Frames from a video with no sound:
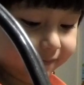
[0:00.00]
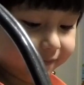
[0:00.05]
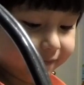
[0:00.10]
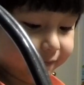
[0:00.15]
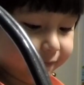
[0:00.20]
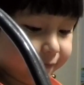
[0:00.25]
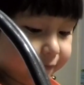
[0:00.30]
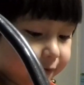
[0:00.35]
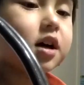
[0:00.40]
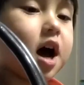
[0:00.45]

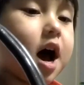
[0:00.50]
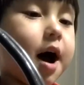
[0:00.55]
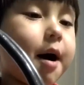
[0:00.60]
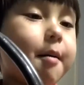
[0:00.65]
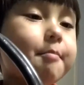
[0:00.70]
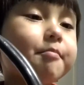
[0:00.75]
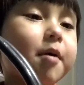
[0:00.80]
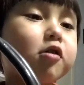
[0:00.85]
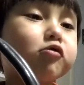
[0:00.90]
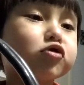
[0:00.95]
mouse!
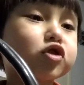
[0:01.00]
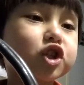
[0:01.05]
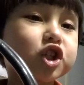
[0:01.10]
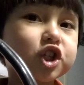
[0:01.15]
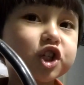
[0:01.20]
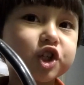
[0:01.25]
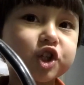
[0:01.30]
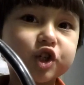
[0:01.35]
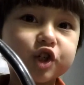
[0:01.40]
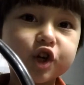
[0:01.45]
A
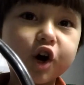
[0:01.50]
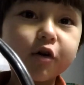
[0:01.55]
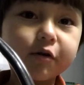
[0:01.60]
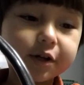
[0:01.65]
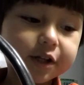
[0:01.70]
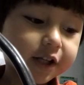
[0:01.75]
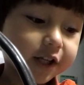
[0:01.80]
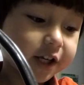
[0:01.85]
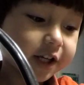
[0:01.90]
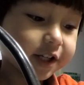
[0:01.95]
mouse
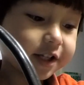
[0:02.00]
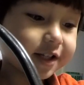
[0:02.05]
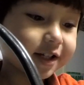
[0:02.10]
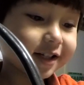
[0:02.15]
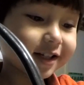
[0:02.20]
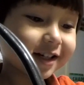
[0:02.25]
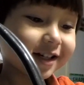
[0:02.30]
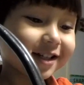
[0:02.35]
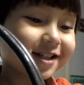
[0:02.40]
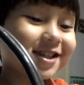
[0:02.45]
showing it. Oh, a
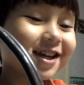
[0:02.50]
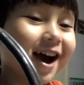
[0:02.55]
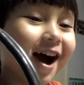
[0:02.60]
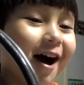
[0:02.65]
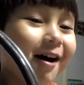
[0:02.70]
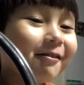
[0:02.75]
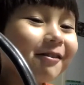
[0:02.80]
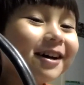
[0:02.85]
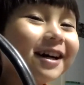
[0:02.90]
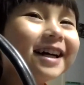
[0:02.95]

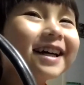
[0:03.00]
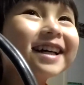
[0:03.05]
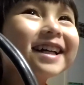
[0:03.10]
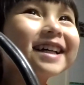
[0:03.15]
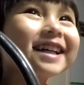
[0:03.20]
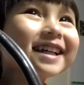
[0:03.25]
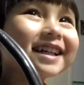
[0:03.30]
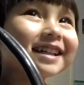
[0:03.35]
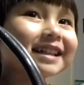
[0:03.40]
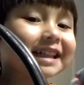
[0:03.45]

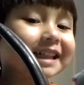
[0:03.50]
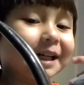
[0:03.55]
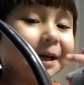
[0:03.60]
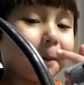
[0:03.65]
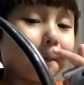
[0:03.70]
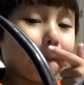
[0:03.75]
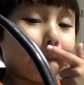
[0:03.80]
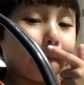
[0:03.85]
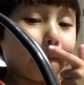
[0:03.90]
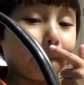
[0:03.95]
mouse, a
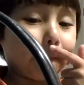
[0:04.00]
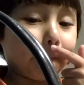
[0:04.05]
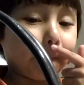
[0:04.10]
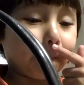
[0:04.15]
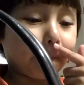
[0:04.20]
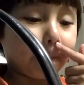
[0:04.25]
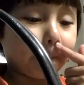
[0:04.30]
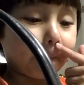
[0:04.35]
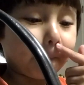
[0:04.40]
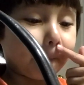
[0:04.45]
mouse, a
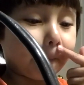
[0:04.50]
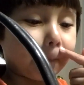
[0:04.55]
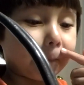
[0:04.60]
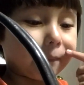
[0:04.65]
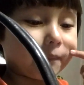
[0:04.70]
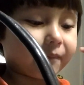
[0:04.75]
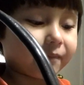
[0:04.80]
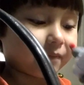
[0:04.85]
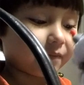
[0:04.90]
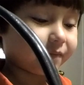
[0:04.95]
mouse!
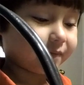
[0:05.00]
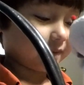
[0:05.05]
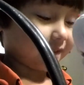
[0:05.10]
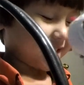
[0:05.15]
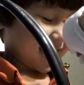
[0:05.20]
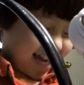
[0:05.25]
It's